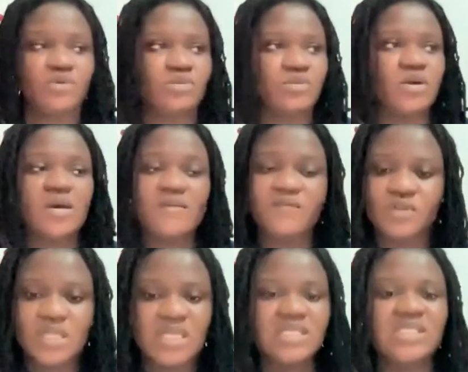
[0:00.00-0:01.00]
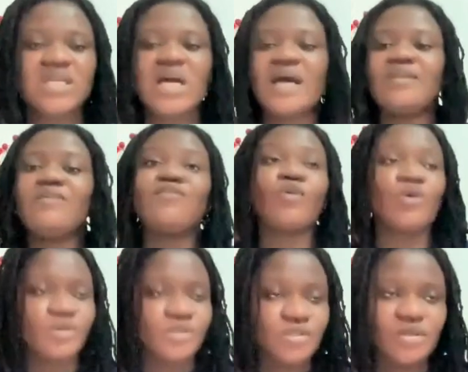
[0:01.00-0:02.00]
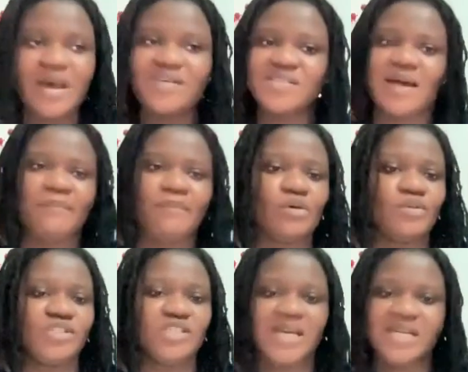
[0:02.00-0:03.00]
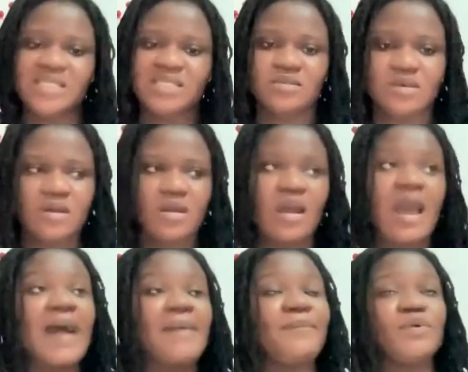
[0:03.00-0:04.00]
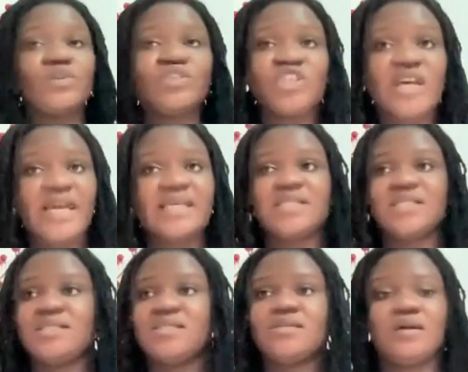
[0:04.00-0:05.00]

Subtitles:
for this. And of course, you have to apologize. Apologize.